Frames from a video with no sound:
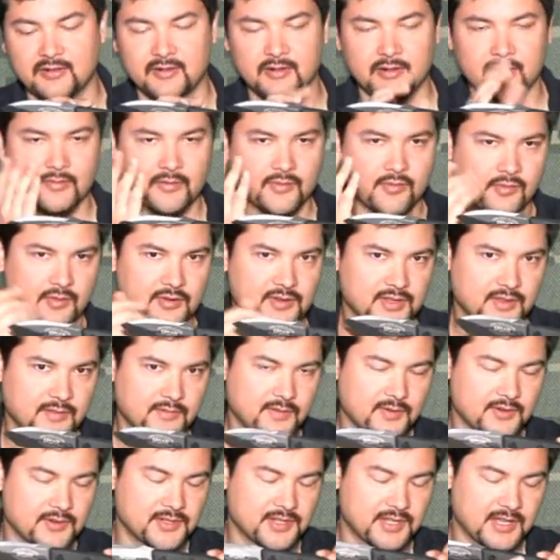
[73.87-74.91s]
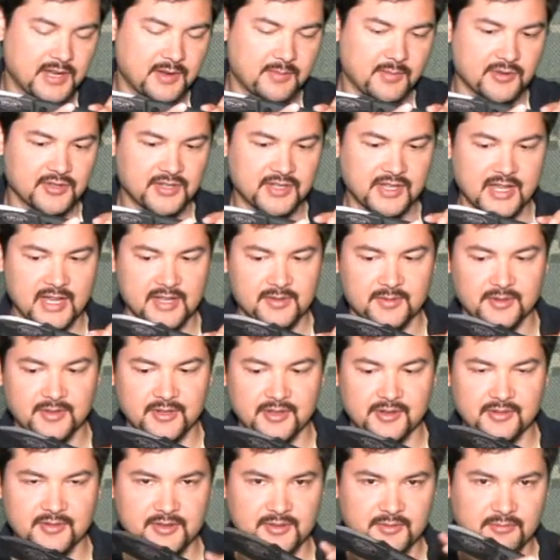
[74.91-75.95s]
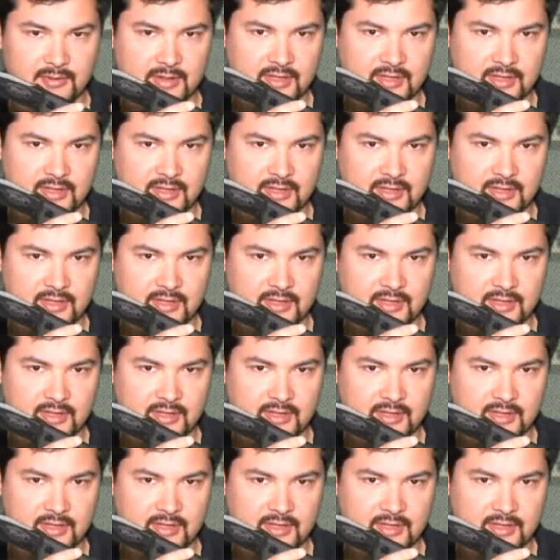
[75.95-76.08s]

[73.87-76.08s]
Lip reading: and of course the first thing most guys will do is